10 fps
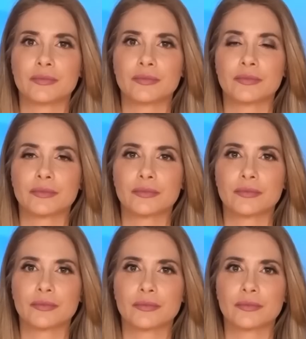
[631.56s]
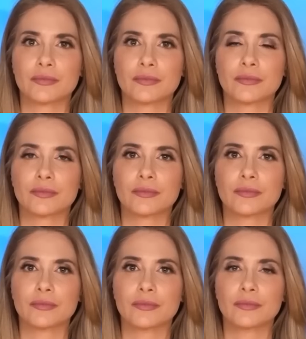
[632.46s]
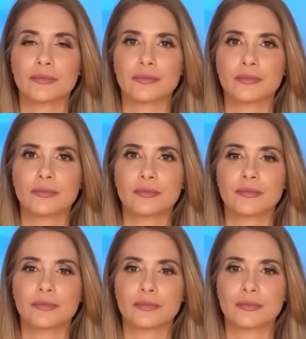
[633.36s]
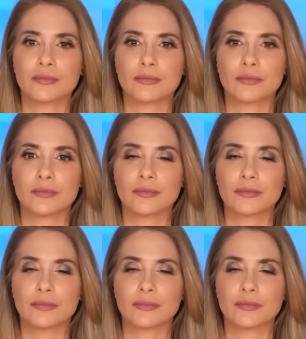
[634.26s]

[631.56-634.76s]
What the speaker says: [no speech]